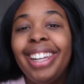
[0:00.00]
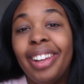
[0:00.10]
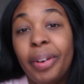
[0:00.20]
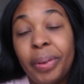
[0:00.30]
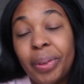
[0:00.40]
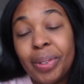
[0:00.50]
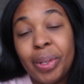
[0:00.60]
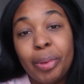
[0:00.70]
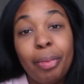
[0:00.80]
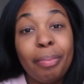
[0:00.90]
Hello
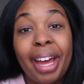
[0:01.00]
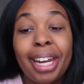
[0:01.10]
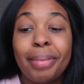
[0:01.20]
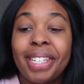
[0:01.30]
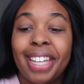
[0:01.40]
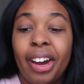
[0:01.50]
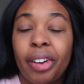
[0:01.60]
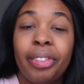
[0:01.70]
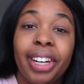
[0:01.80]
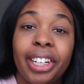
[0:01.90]
YouTube, my name is
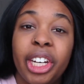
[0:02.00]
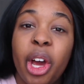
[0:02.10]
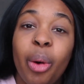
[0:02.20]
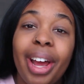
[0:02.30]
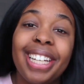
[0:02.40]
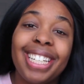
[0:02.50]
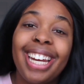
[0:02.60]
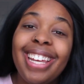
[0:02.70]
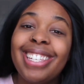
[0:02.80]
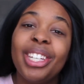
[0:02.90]
Sarah if you didn't know, and
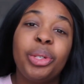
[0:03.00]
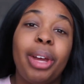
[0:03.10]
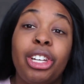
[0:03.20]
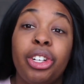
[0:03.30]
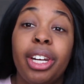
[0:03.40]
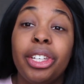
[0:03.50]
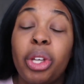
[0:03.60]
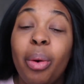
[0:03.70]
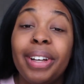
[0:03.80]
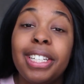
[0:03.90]
today's situation is
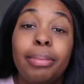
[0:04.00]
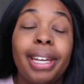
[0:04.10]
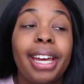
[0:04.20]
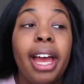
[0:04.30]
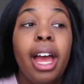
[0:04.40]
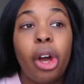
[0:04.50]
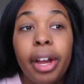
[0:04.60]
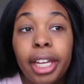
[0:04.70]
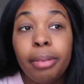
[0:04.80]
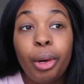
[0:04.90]
going to be
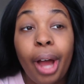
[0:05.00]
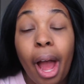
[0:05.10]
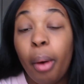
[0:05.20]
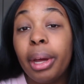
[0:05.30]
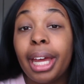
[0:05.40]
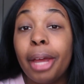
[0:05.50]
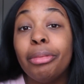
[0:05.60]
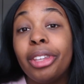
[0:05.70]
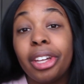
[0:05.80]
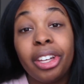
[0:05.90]
talking about how I came
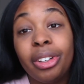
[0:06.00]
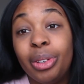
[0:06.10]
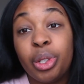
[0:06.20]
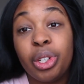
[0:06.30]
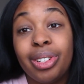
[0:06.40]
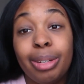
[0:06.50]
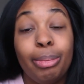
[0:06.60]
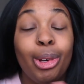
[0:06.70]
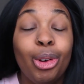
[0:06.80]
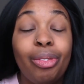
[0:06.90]
to the conclusion to
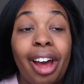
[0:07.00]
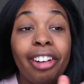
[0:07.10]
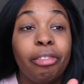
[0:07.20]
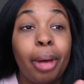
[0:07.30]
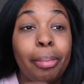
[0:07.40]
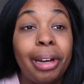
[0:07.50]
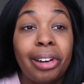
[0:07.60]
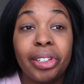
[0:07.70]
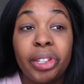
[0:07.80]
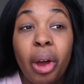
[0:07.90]
move out of my
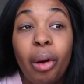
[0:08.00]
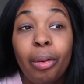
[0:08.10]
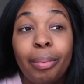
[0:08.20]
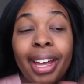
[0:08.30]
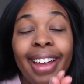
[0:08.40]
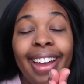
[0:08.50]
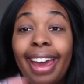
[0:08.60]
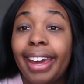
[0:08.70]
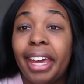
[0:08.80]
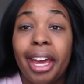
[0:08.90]
parents' home,
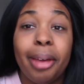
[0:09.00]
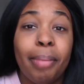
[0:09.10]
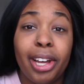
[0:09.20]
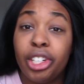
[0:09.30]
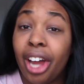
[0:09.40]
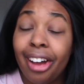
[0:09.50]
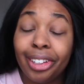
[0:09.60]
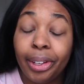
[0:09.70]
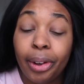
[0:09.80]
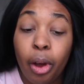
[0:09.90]
aka my
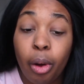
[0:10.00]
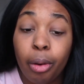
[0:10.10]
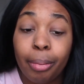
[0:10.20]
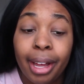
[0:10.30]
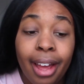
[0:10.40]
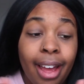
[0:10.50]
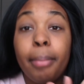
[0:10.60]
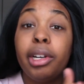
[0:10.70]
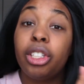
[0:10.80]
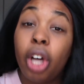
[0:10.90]
childhood home. I'm
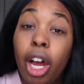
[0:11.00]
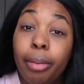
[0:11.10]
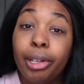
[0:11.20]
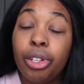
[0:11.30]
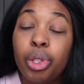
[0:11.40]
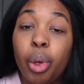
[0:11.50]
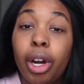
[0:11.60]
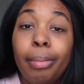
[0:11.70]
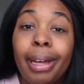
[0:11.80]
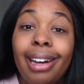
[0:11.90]
going to talk about the
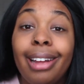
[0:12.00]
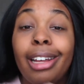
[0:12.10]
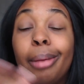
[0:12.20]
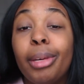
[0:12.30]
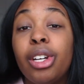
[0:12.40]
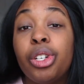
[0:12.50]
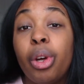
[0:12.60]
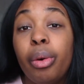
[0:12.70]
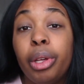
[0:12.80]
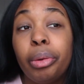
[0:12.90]
story a bit, and then I'm going to
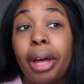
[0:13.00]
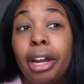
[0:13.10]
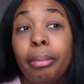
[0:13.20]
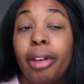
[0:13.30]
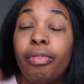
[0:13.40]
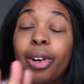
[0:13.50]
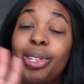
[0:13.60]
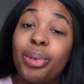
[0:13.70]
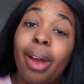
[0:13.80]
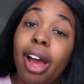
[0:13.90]
show you kind of my
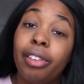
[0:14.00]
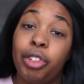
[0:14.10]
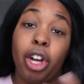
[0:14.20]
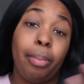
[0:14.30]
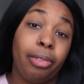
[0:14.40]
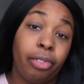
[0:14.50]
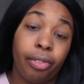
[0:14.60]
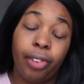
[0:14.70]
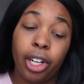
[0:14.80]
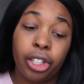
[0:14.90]
first round of shopping for
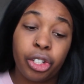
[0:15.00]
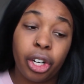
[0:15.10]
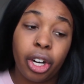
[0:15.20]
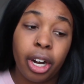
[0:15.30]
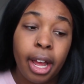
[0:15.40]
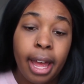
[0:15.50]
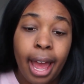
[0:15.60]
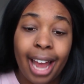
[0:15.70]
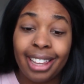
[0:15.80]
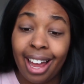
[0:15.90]
furniture
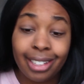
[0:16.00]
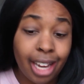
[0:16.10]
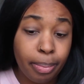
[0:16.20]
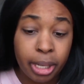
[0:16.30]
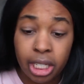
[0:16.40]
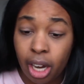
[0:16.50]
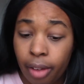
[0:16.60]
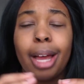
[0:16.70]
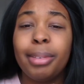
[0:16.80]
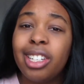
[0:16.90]
and that type of
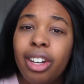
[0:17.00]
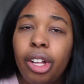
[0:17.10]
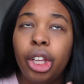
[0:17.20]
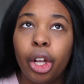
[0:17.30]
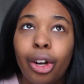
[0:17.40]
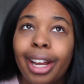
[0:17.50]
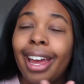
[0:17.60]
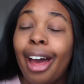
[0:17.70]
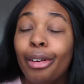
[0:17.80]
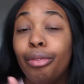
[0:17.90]
stuff. I'm still learning
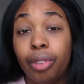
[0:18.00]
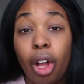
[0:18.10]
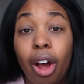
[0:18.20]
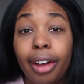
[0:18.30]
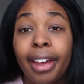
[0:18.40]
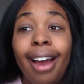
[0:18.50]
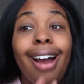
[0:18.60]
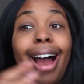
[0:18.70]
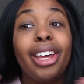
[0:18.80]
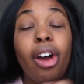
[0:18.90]
how to vlog.
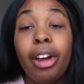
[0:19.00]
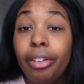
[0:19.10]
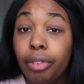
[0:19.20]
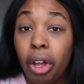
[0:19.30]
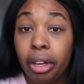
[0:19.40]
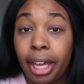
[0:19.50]
I got a vlog